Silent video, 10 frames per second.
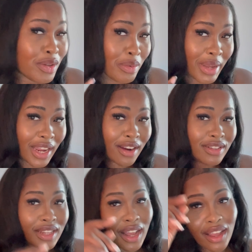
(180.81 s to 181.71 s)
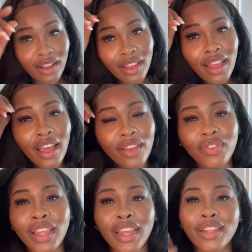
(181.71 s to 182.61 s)
with my hairstyle. I
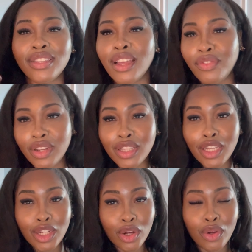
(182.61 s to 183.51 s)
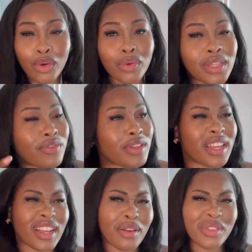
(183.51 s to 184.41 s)
feel like it definitely goes. I feel
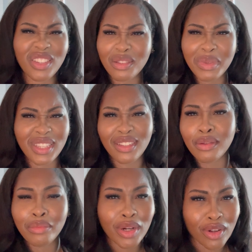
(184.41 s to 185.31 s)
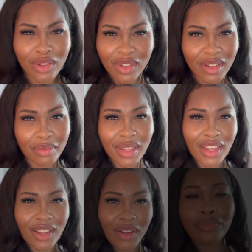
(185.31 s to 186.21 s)
like I was just missing some pearls or something,
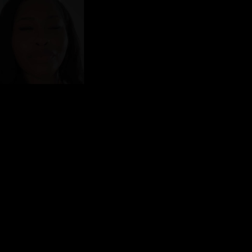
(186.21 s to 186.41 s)
you know.